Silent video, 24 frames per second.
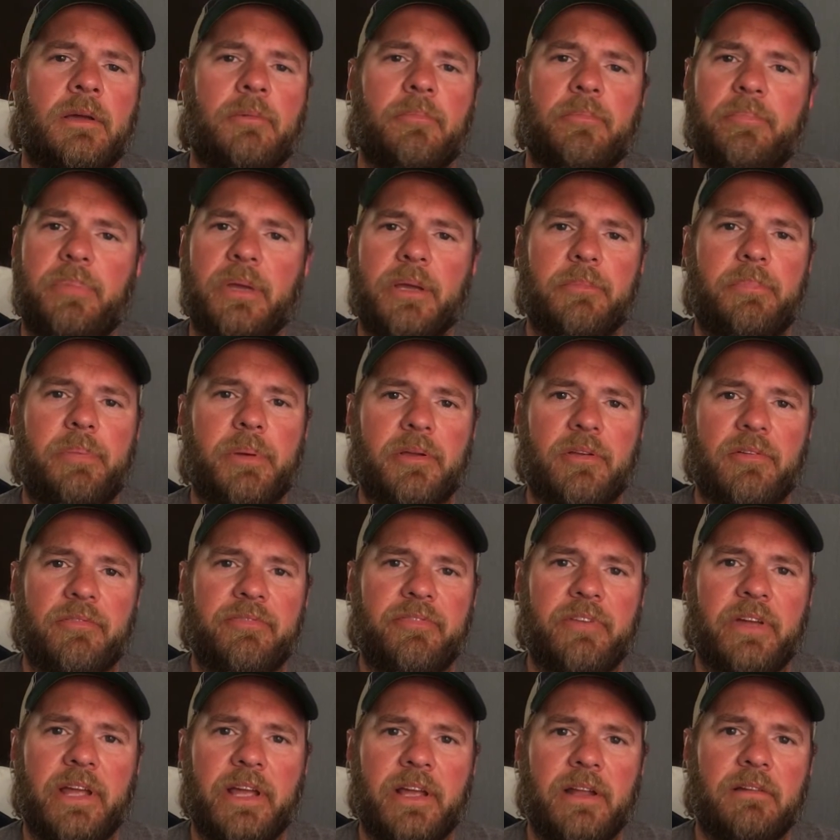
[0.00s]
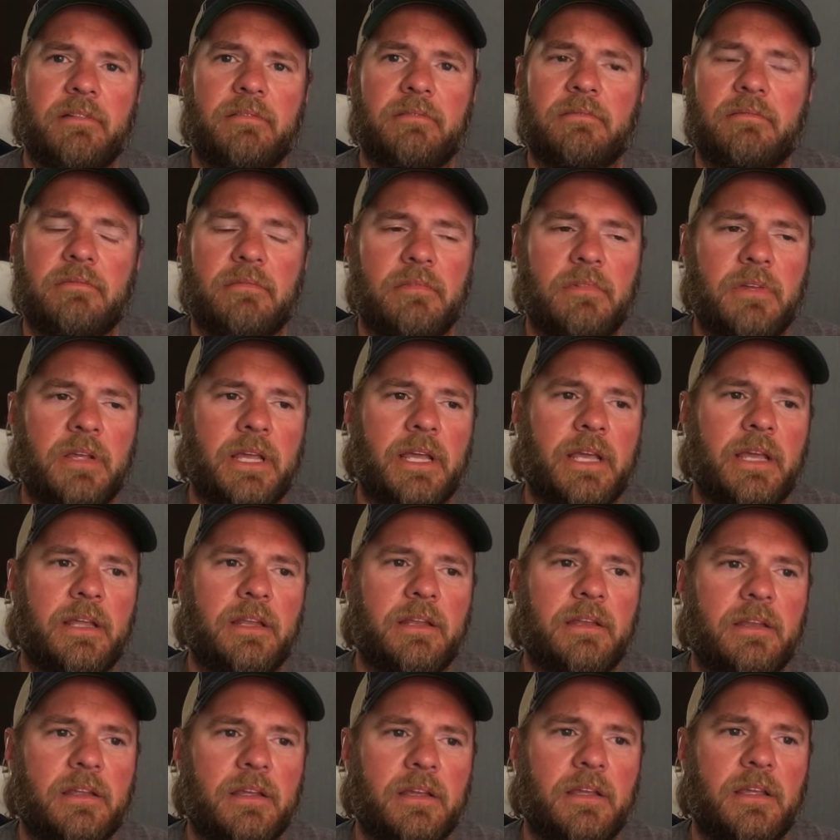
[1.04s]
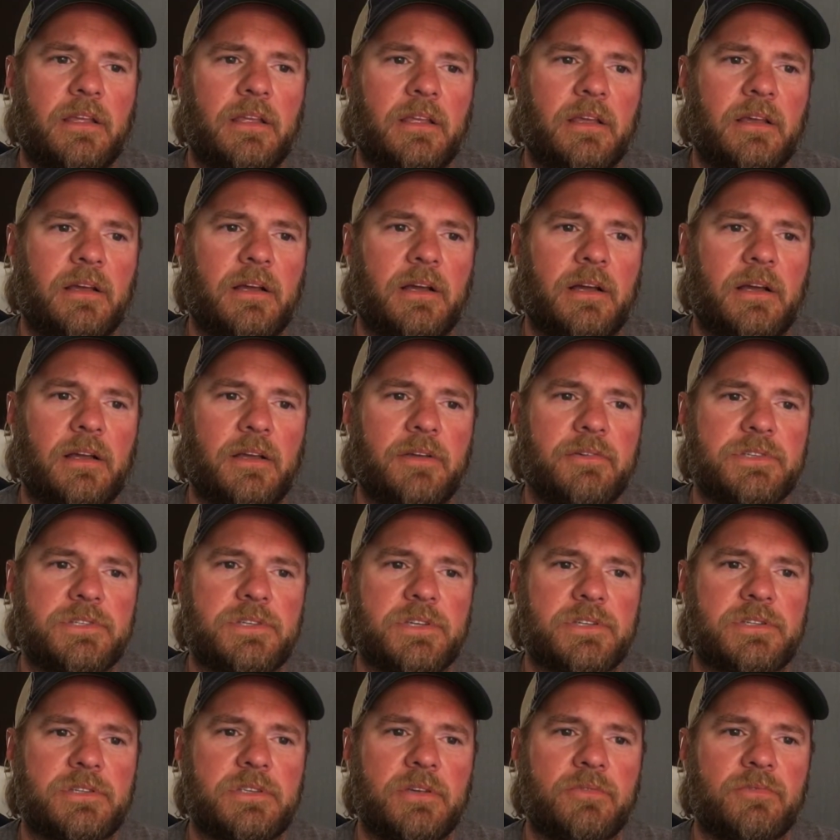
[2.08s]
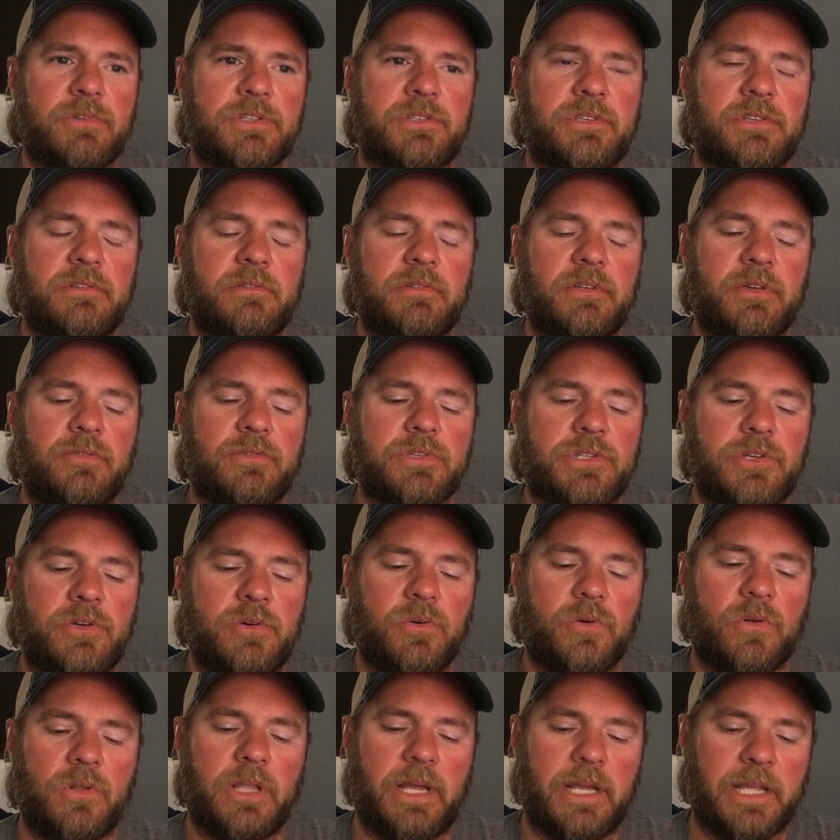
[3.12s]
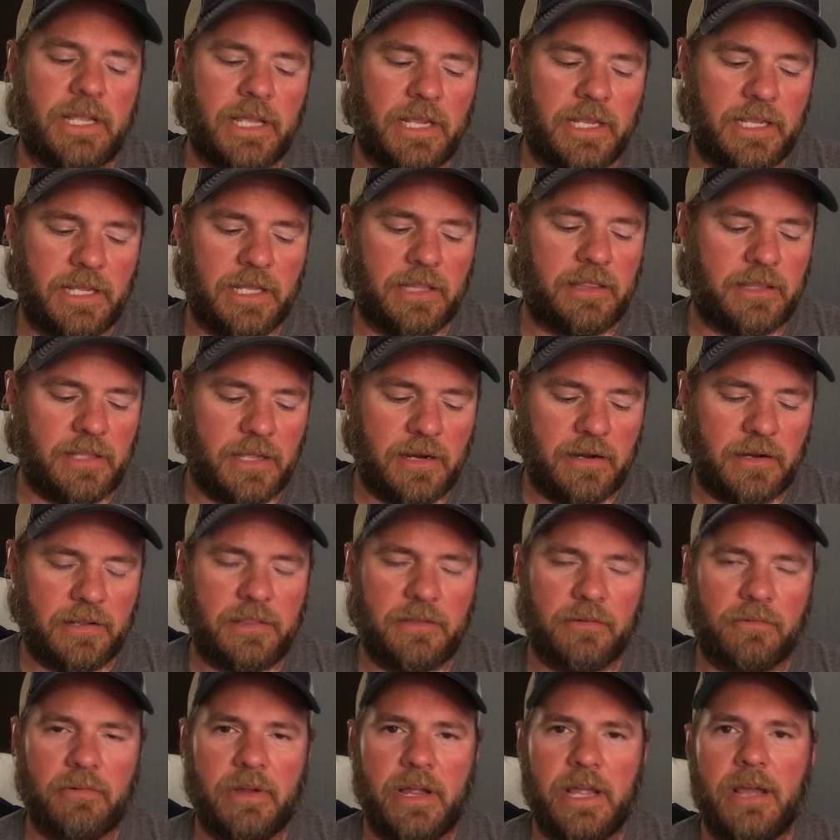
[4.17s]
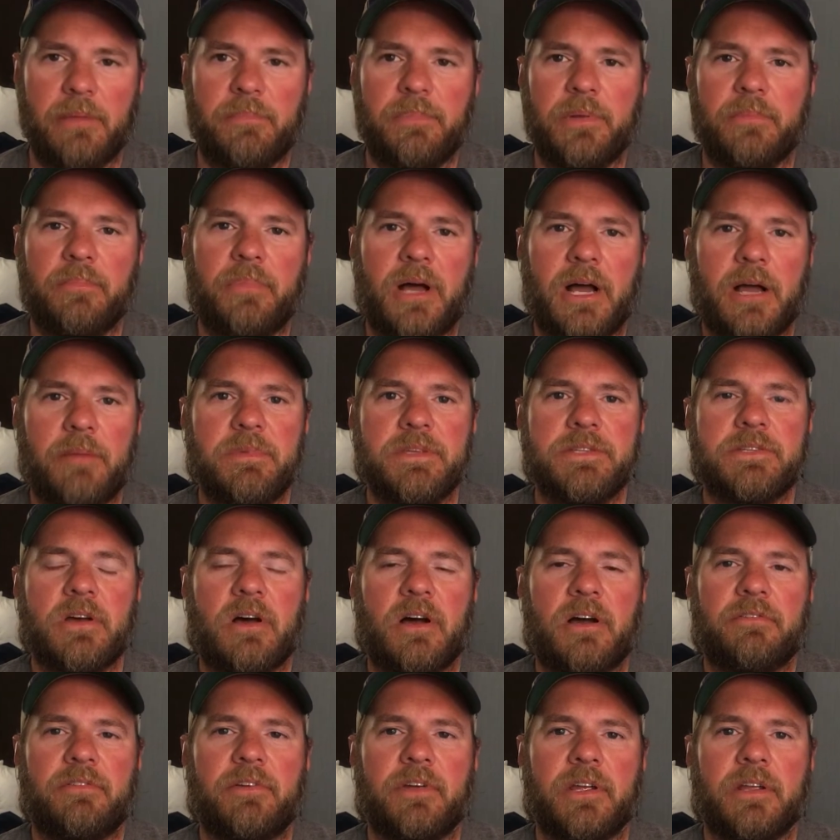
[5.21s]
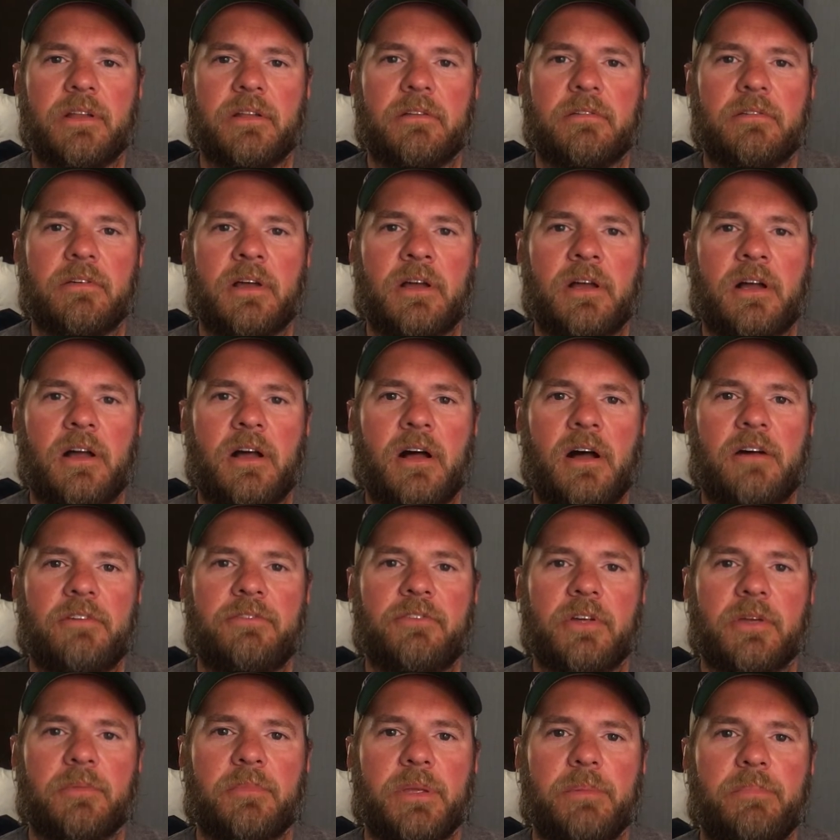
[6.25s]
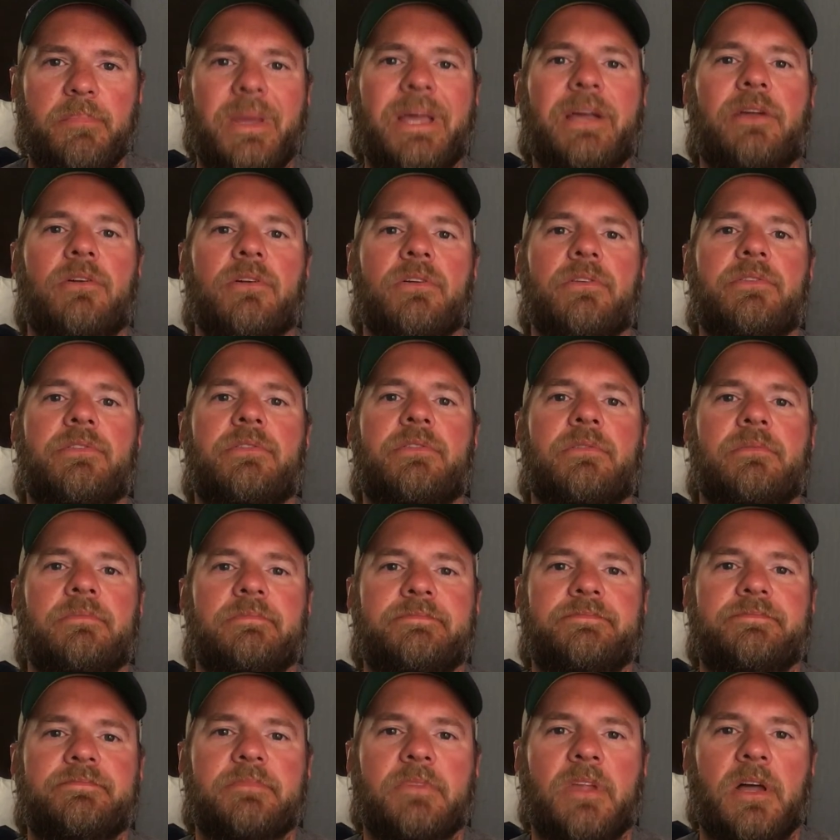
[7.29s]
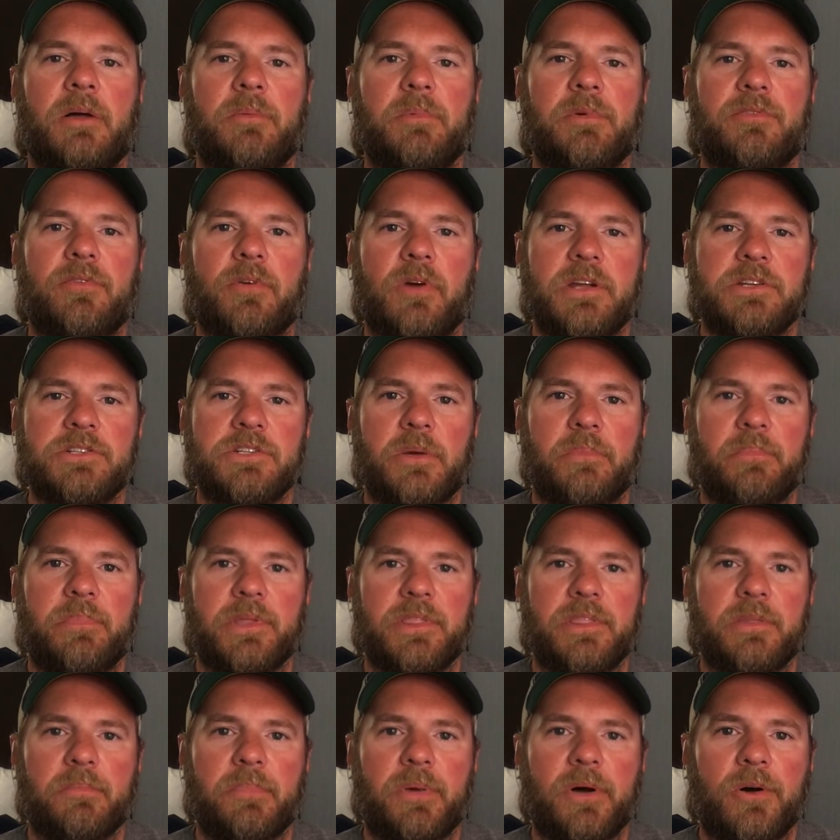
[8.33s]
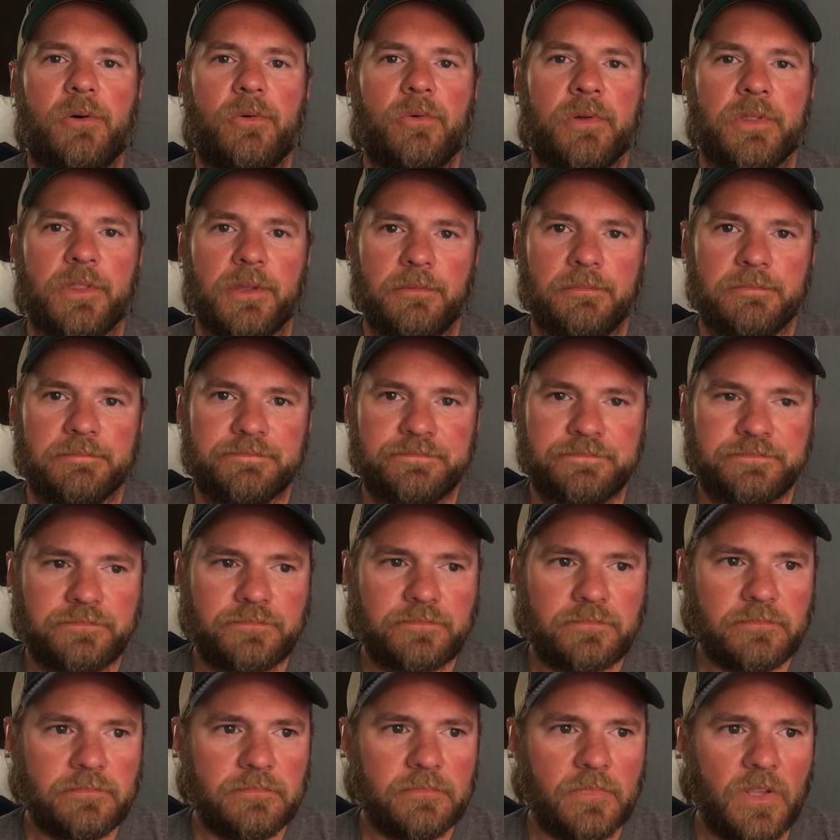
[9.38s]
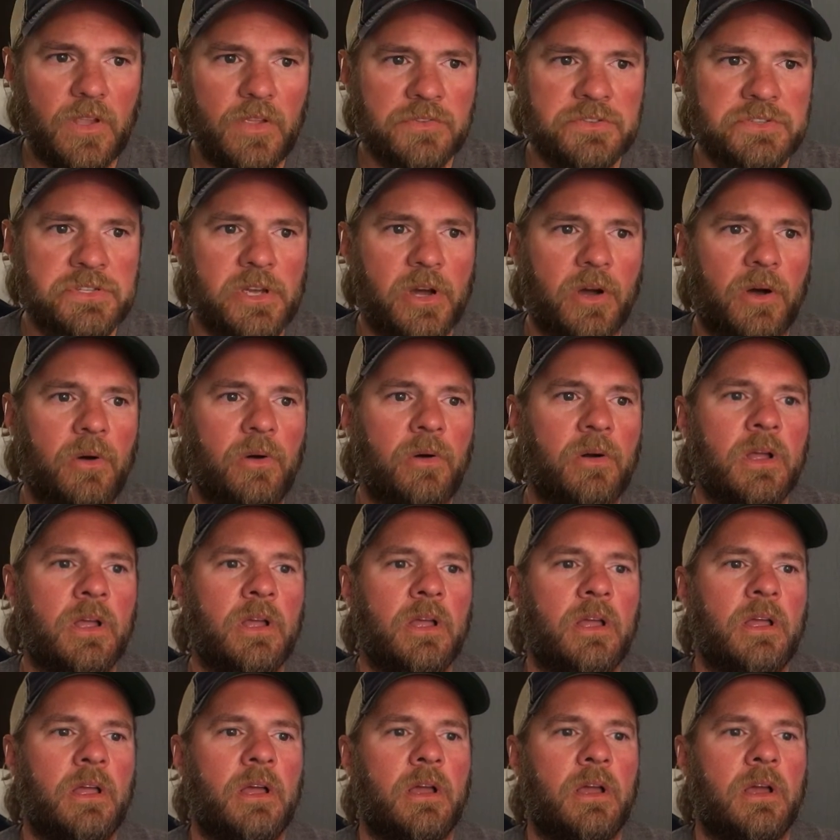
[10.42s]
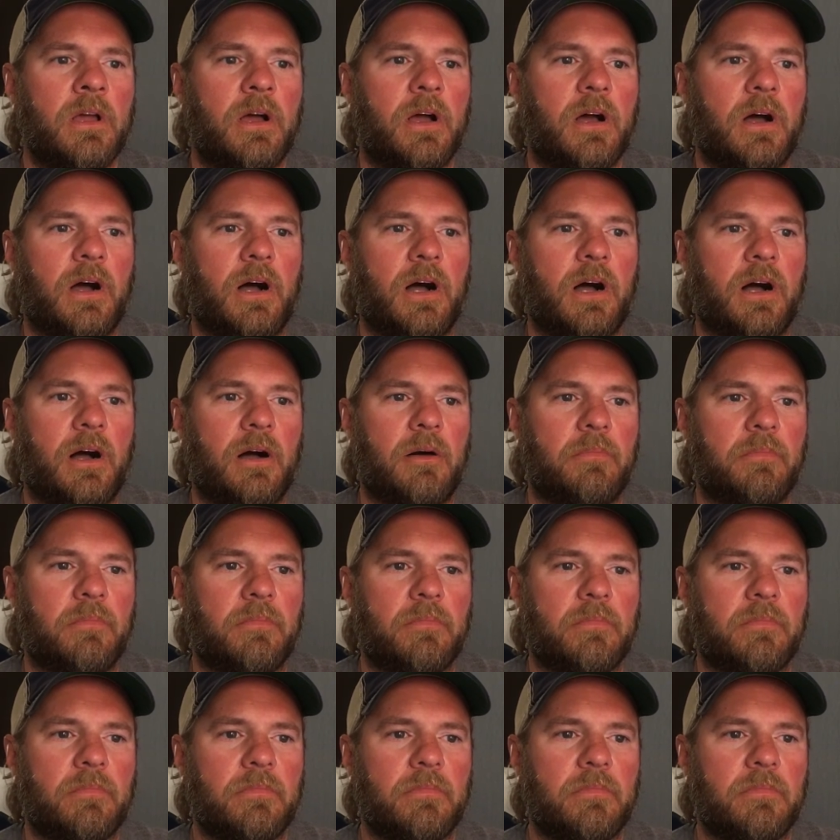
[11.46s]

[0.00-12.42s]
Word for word: big pickle fan, and Uh, it was just, it was, it was cool. Like I get there at the ramp and Bobby's offering, uh, offering me pickles, uh, before I jump in the boat with him. So, um,